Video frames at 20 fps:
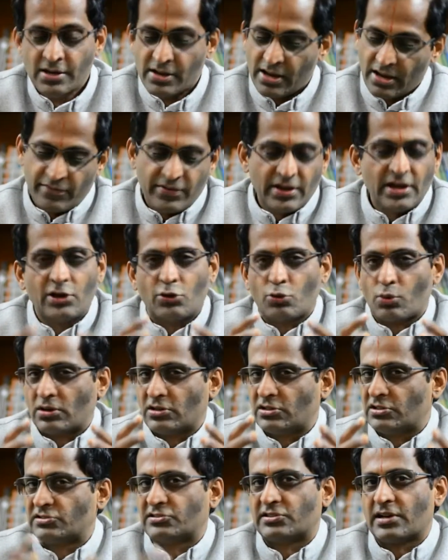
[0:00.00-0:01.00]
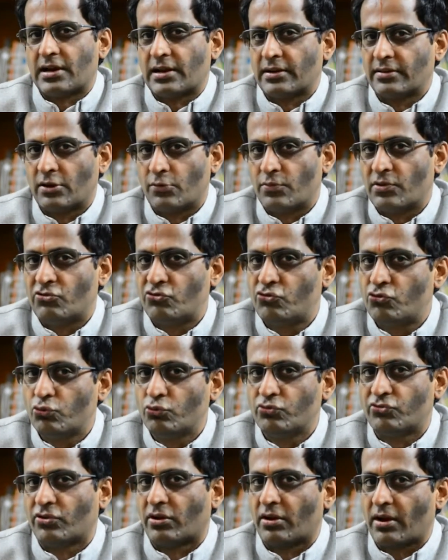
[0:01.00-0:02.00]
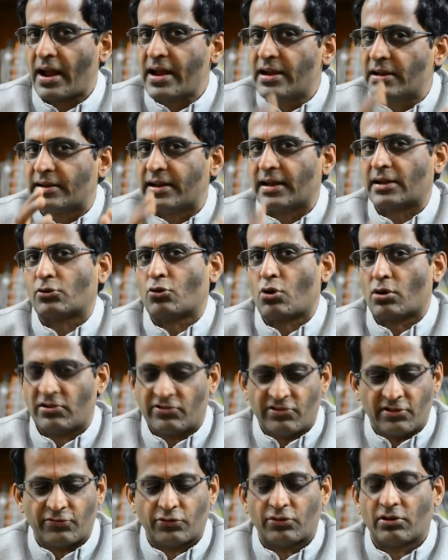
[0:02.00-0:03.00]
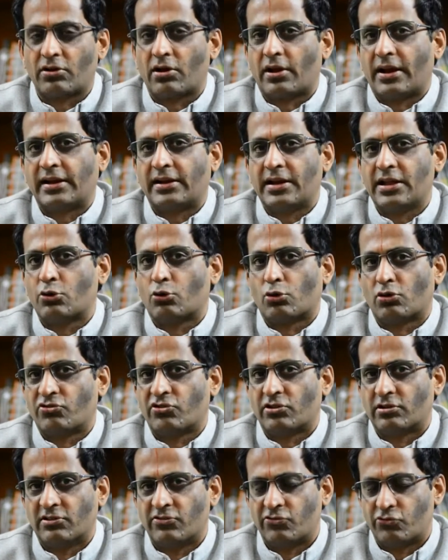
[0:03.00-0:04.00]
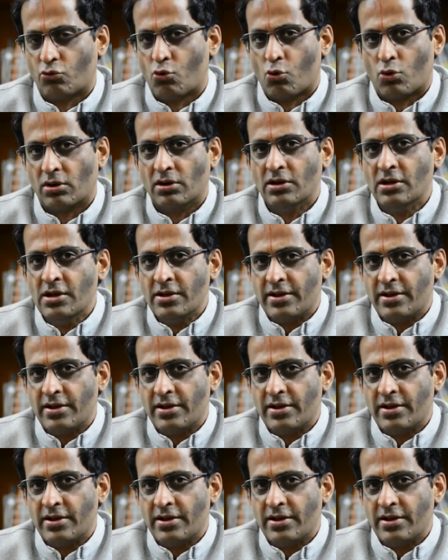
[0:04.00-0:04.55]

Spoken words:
and we need to understand that we choose the right technology for the correct ecological zone.